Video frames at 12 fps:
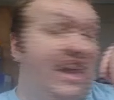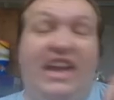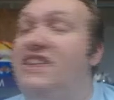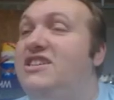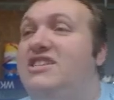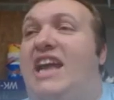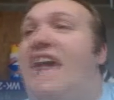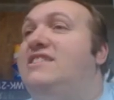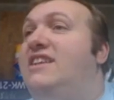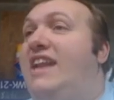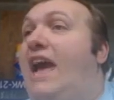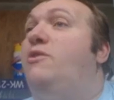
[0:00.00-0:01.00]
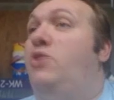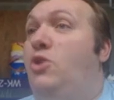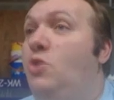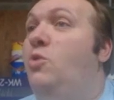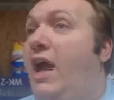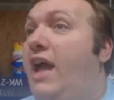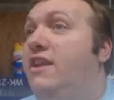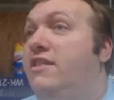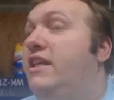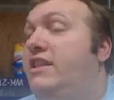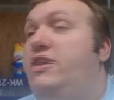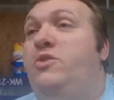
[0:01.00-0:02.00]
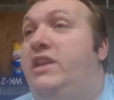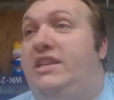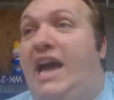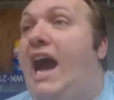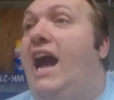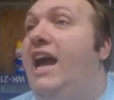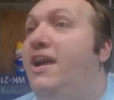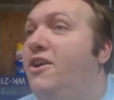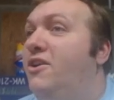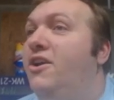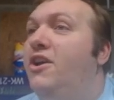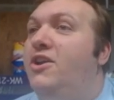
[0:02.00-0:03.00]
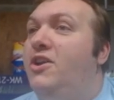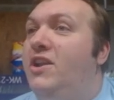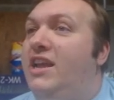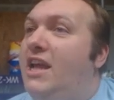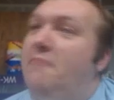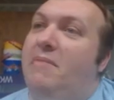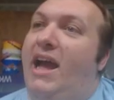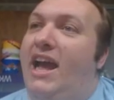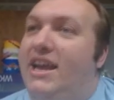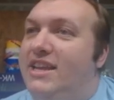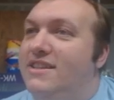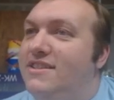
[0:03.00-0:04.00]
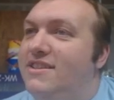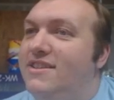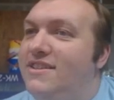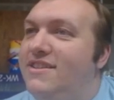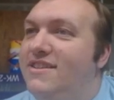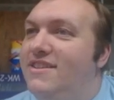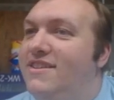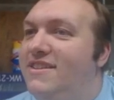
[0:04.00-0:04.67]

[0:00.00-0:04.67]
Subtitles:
He's just asking how you handled it. You didn't die, or you didn't come back. And